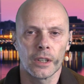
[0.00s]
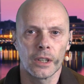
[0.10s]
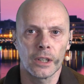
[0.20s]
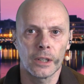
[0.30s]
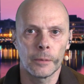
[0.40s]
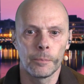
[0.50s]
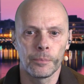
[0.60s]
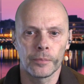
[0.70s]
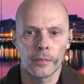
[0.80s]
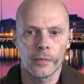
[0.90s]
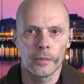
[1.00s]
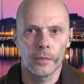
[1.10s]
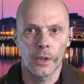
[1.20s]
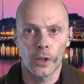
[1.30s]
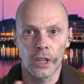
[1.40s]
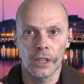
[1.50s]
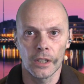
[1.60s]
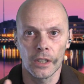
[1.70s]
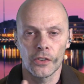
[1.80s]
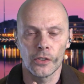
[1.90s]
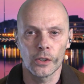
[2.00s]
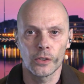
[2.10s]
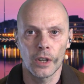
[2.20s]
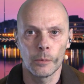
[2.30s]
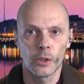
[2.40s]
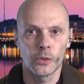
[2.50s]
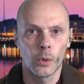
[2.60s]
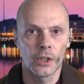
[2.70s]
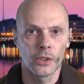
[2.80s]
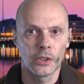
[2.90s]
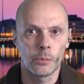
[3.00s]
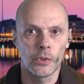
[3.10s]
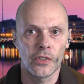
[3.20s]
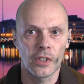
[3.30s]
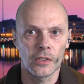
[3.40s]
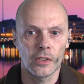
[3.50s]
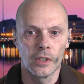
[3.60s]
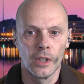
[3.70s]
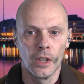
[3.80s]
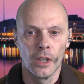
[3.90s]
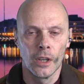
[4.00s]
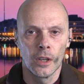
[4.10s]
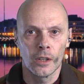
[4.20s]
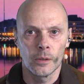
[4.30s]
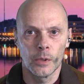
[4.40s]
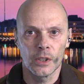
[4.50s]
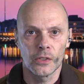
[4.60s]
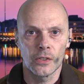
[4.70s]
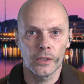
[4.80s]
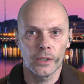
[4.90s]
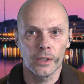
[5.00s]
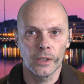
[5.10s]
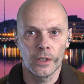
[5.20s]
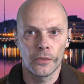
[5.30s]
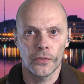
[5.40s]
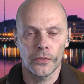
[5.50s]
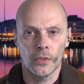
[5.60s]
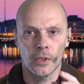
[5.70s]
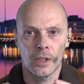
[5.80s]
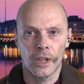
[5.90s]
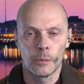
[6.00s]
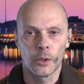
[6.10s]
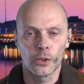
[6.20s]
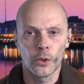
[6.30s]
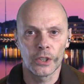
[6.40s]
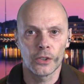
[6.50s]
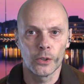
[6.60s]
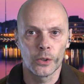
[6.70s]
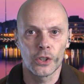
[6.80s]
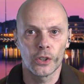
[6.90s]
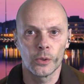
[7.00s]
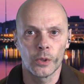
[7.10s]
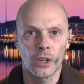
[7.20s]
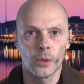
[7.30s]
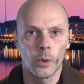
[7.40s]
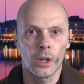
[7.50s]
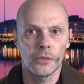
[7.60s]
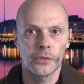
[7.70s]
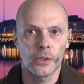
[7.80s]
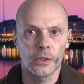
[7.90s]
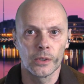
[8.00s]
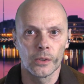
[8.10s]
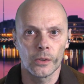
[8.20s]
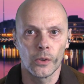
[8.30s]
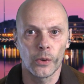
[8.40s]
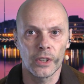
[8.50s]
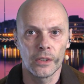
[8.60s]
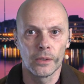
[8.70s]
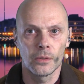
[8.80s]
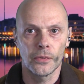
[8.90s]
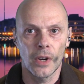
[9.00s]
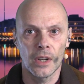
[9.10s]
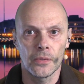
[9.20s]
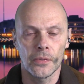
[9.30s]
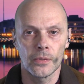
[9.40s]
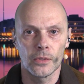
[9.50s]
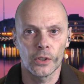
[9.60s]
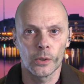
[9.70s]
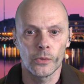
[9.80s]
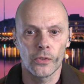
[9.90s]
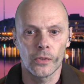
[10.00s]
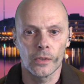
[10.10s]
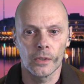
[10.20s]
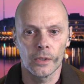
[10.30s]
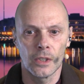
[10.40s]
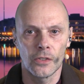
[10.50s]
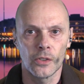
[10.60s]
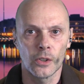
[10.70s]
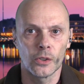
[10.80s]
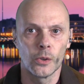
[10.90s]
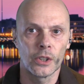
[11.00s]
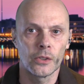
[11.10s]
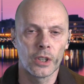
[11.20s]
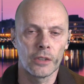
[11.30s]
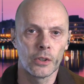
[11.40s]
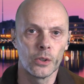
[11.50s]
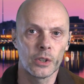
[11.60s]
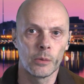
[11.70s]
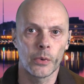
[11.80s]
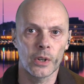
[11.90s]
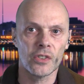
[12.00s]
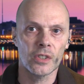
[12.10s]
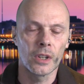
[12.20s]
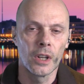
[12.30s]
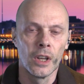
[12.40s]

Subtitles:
Okay, I'm not 100%, but if I'm not going to do a show now after already 5 shows, it's not going to give a good impression.